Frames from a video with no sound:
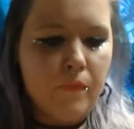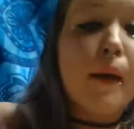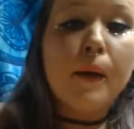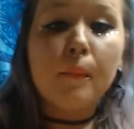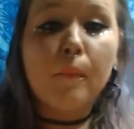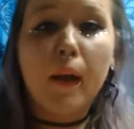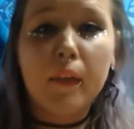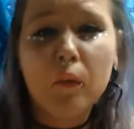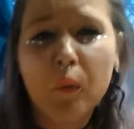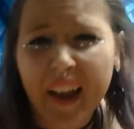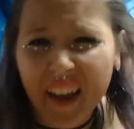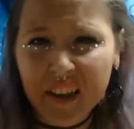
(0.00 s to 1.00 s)
By the
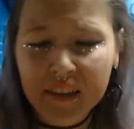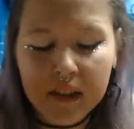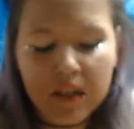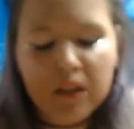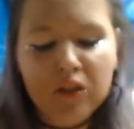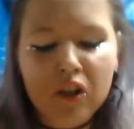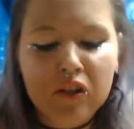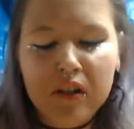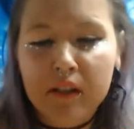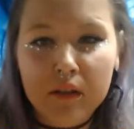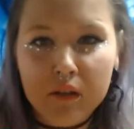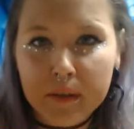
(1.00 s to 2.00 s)
way, this is just a
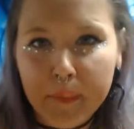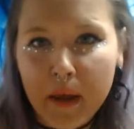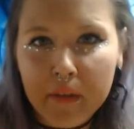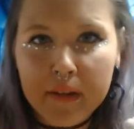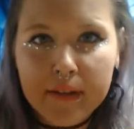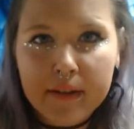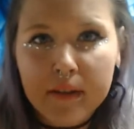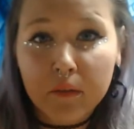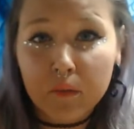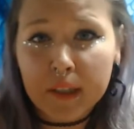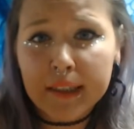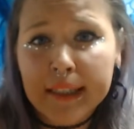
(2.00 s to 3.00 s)
little spell. This isn't
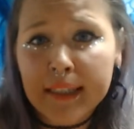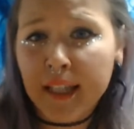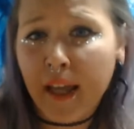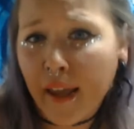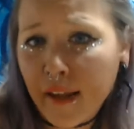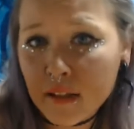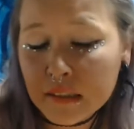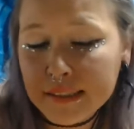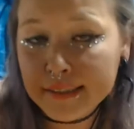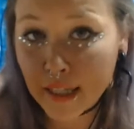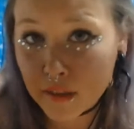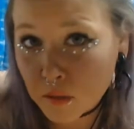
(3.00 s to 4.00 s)
really like
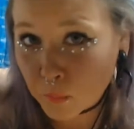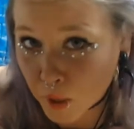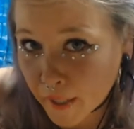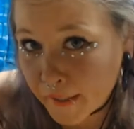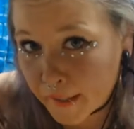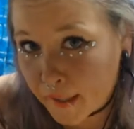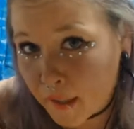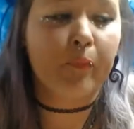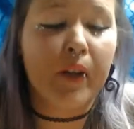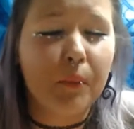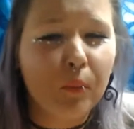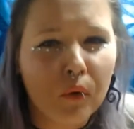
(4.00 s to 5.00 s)
celebrating
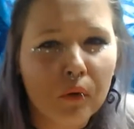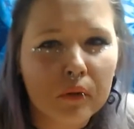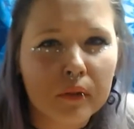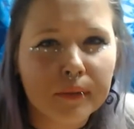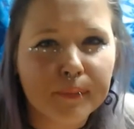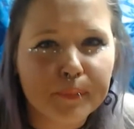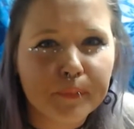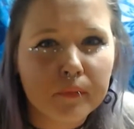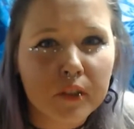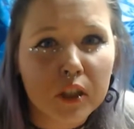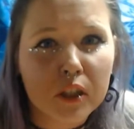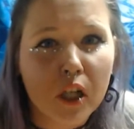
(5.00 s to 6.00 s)
Imbolc.
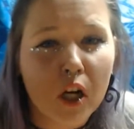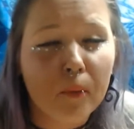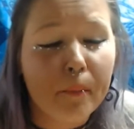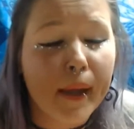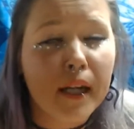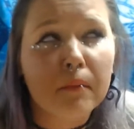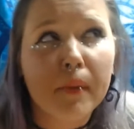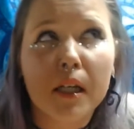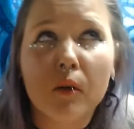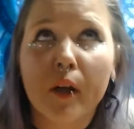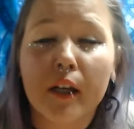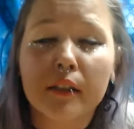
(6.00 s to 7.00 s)
There are many, many
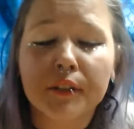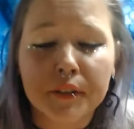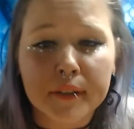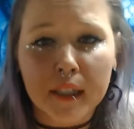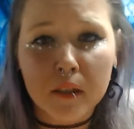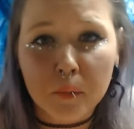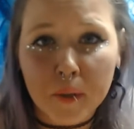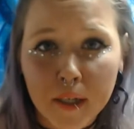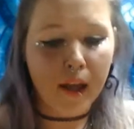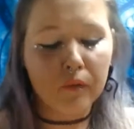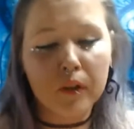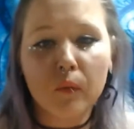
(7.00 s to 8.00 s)
ways to
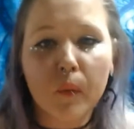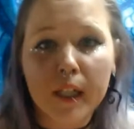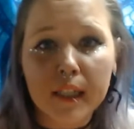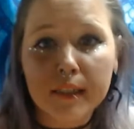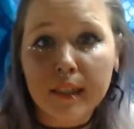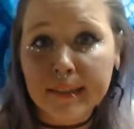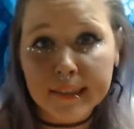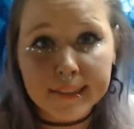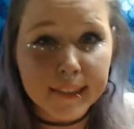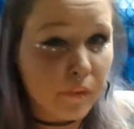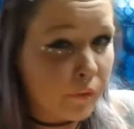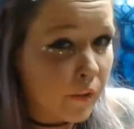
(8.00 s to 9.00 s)
celebrate. Every Wiccan does it
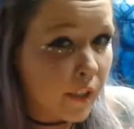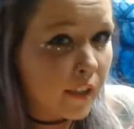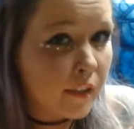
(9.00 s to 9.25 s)
different.